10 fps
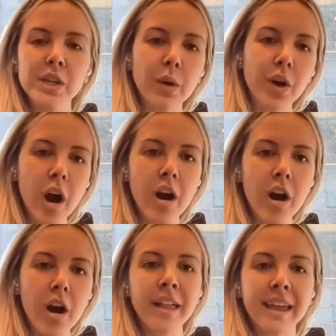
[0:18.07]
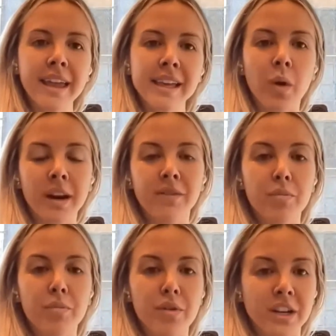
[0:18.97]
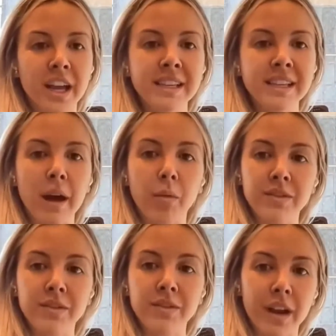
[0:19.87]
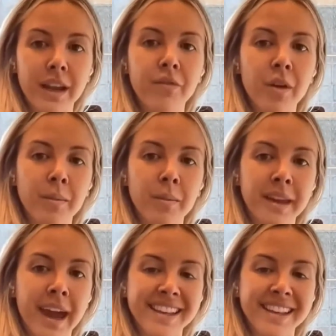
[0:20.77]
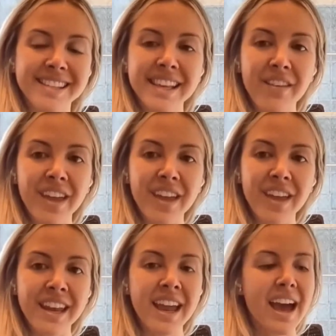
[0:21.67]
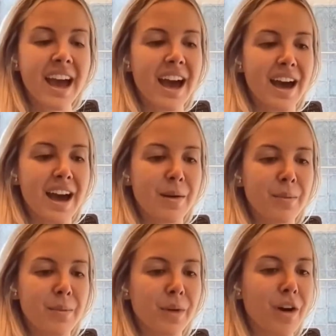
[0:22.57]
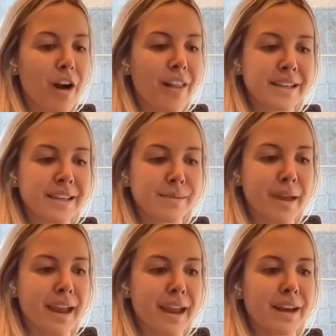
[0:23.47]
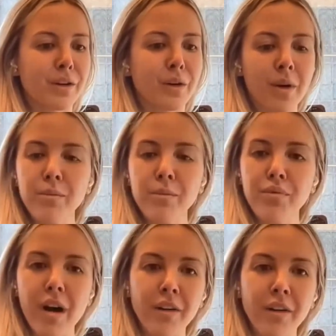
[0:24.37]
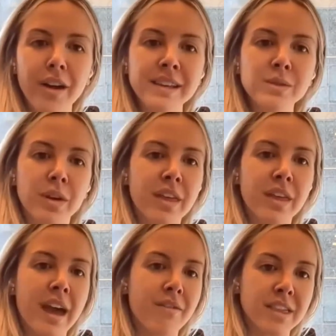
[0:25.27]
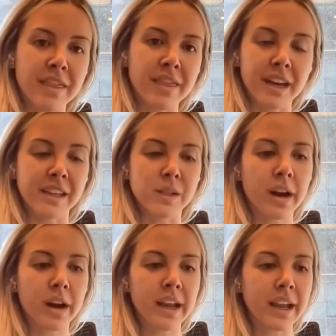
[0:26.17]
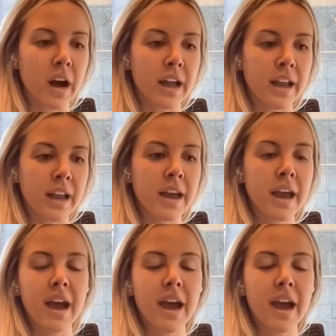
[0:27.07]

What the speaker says: So Carl is one of the projects that was funded from Catalyst 7. Carl has made great progress with everything that he's working on.